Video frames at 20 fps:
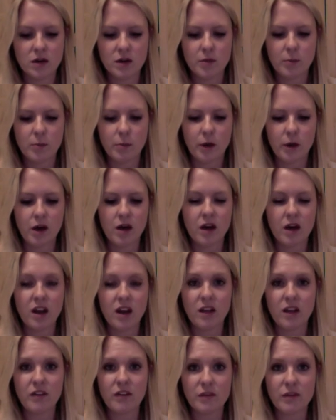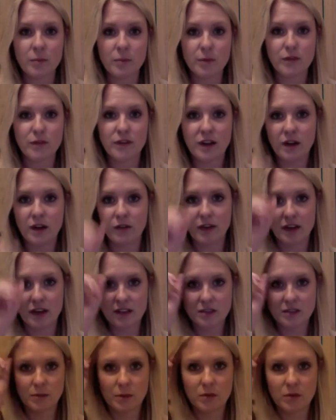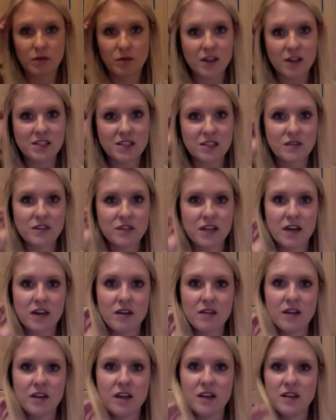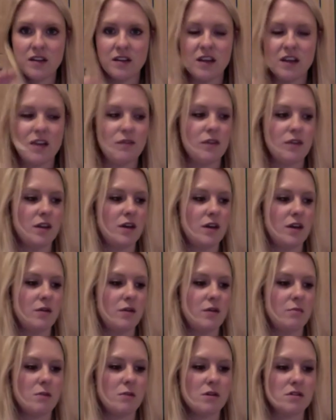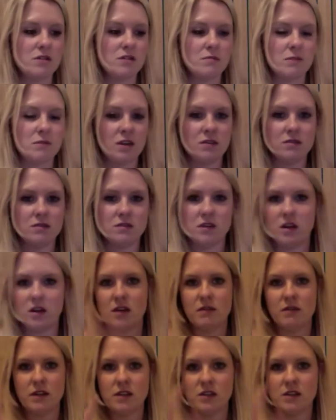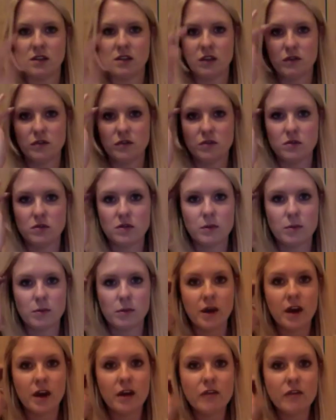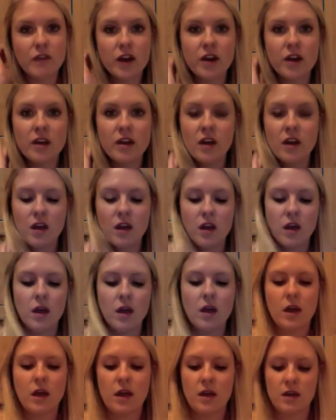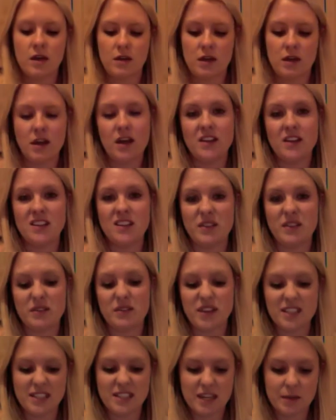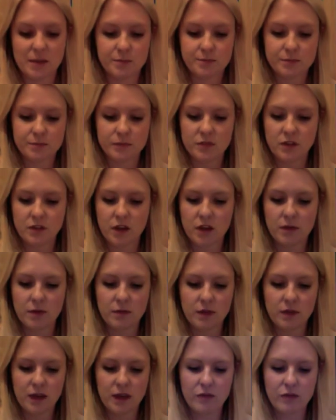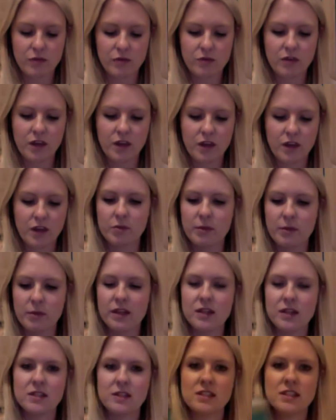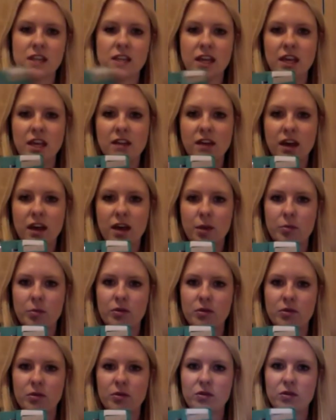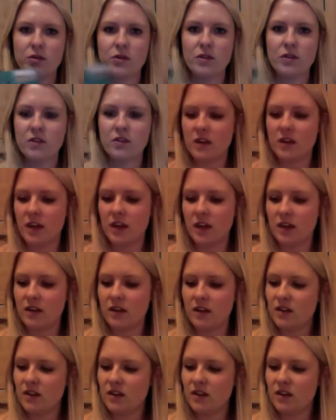But I love having my Filofax to be able to write stuff down, and even though most of my diary stuff is also in my iPhone, I like to have it written down. So I have all of that. I've got my little sticky tabs and all sorts to like